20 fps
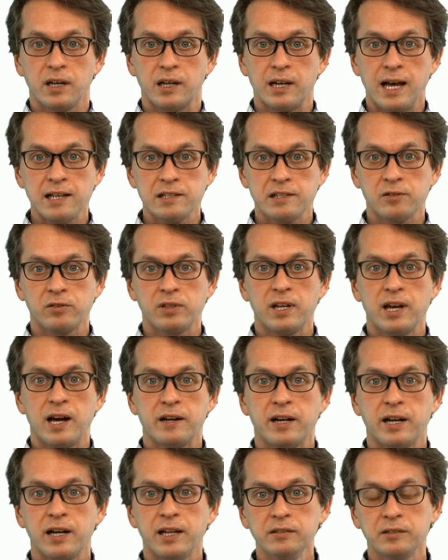Glass, on the
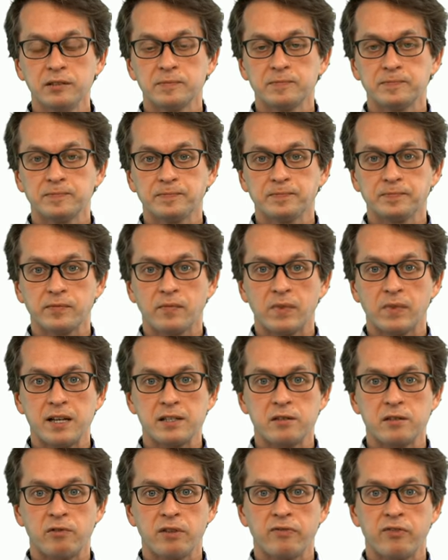other hand,
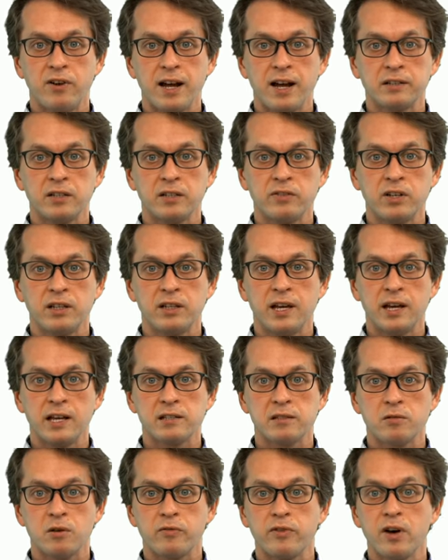has a refractive
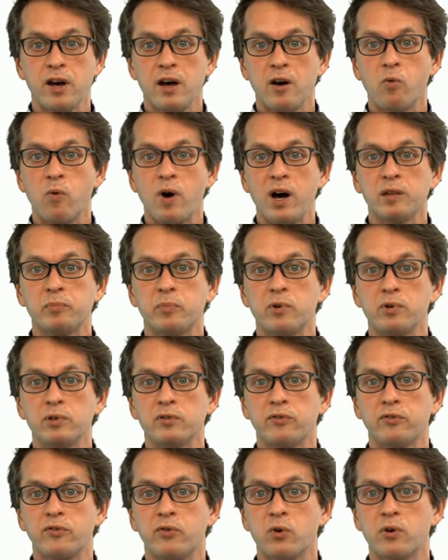index of
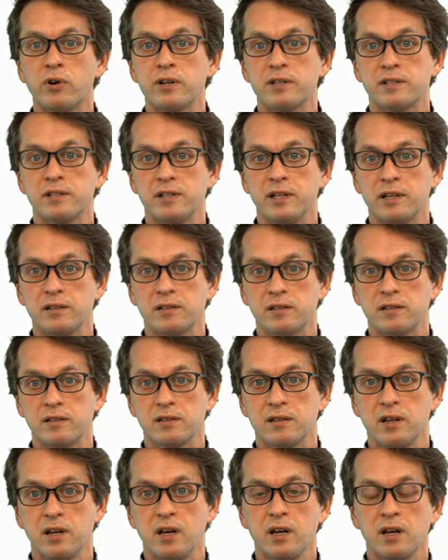
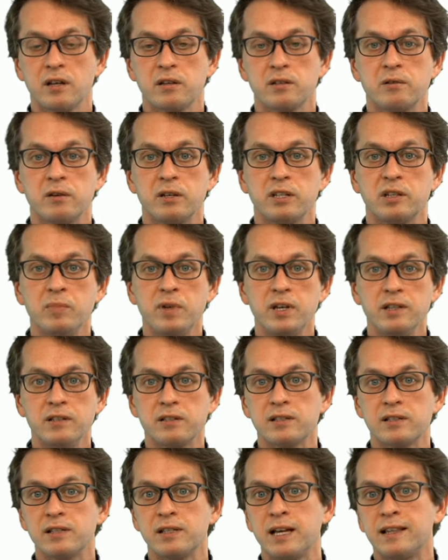1.46. So it
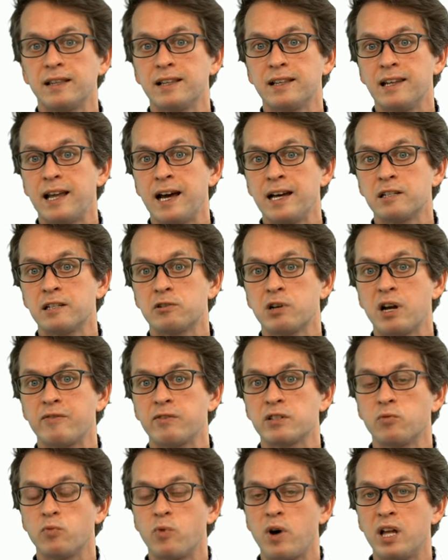means that the light
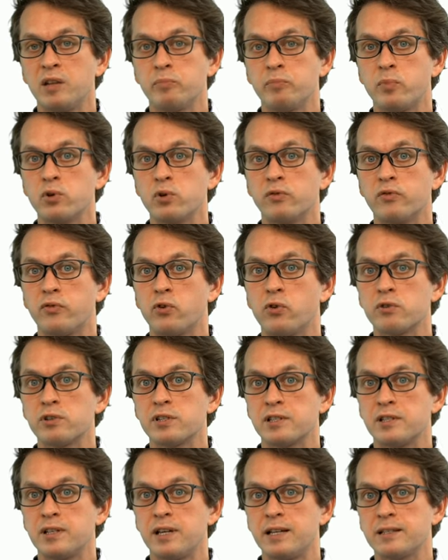travels
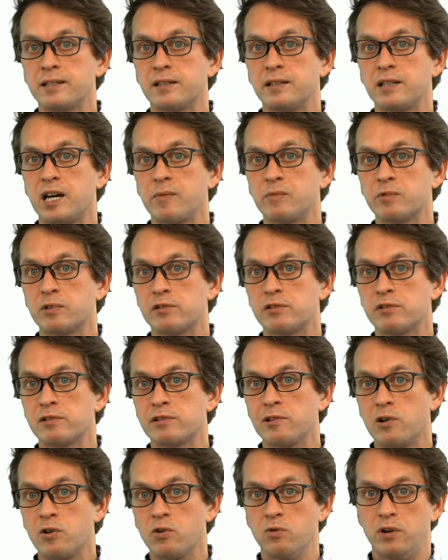1.46 times
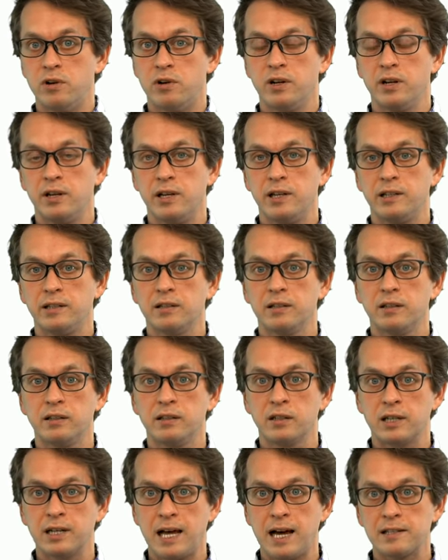slower in
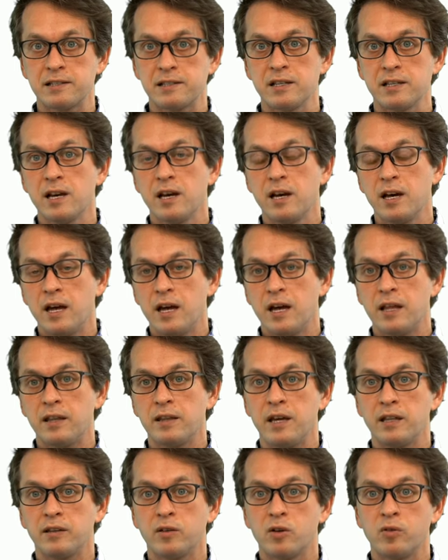the glass
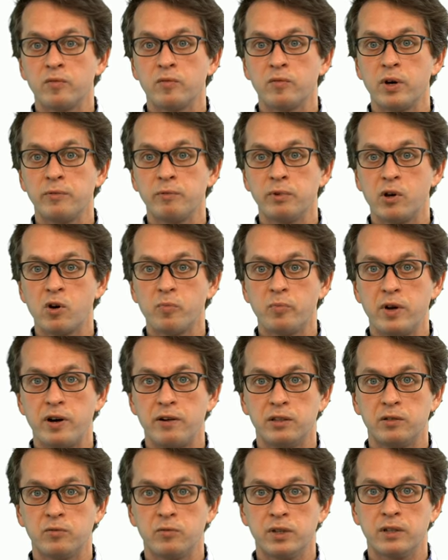than when we
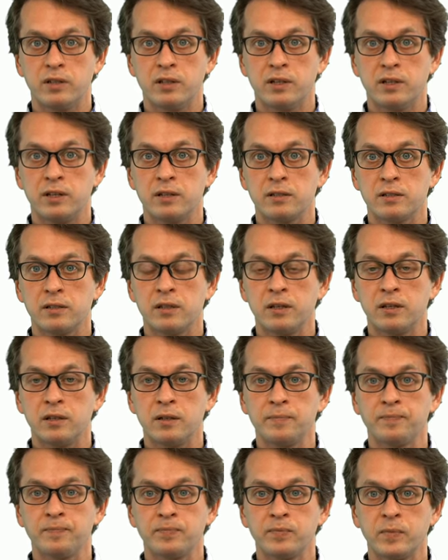compare it with the uh,
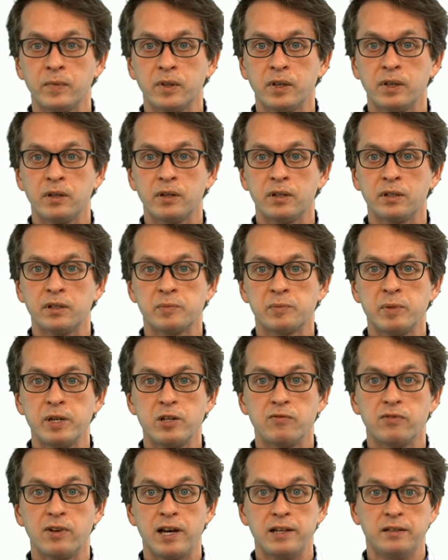um, uh,
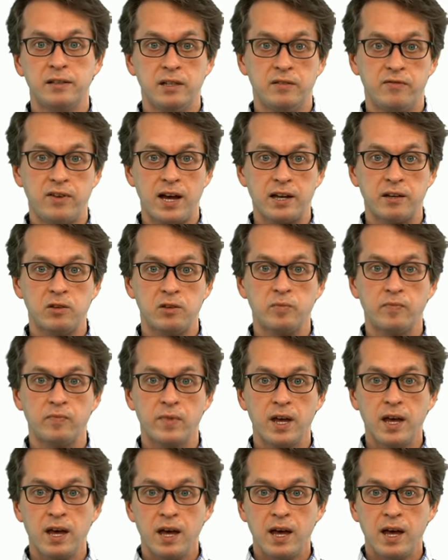speed of light in vacuum.